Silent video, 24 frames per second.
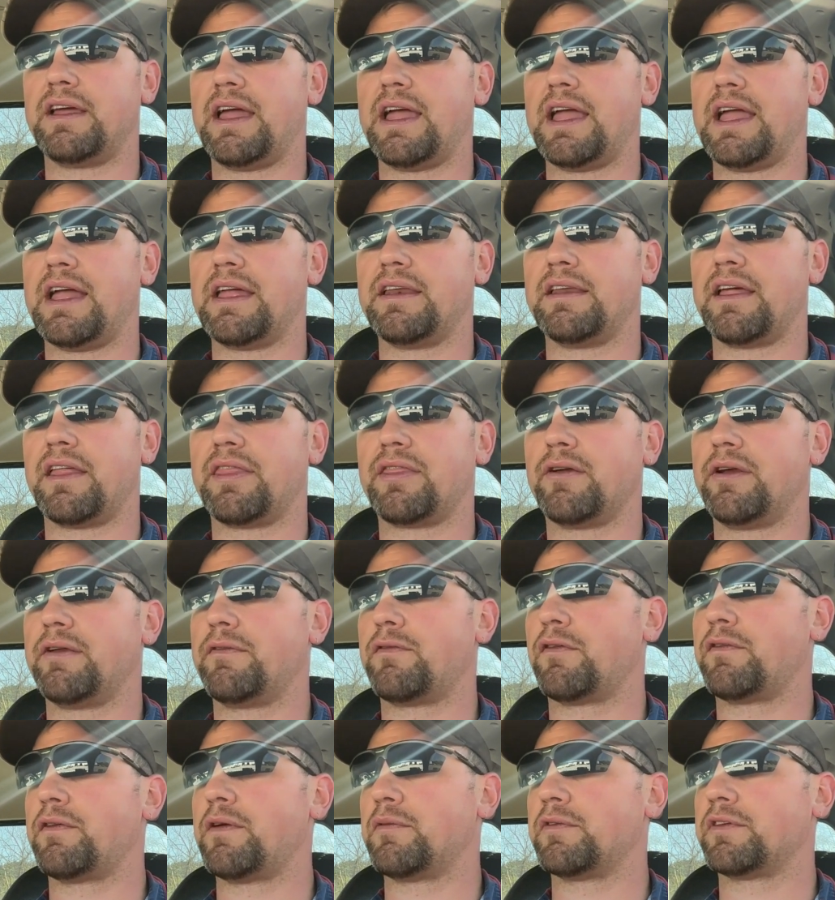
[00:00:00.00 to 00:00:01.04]
And
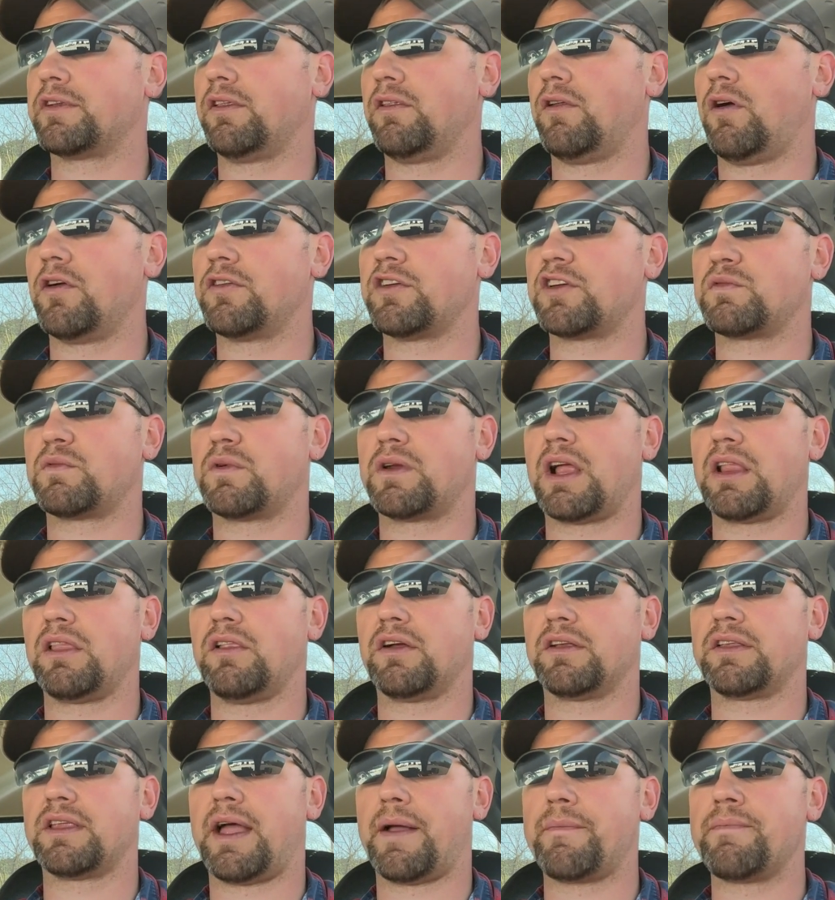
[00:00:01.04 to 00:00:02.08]
34 feet was the largest one I
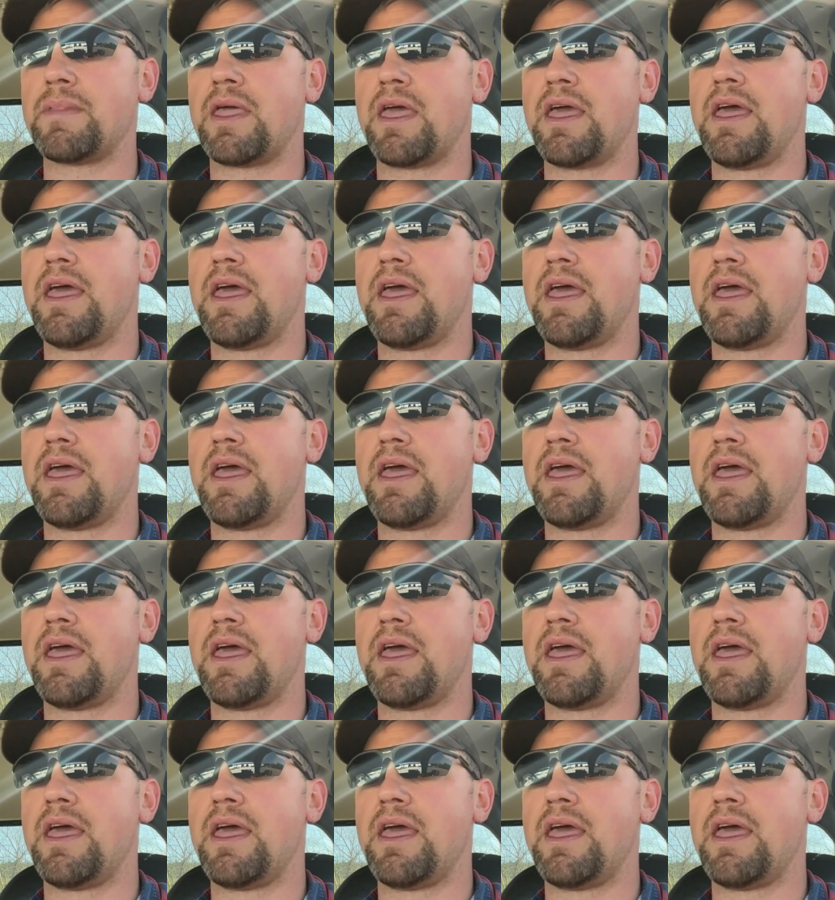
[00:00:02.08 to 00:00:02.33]
looked at.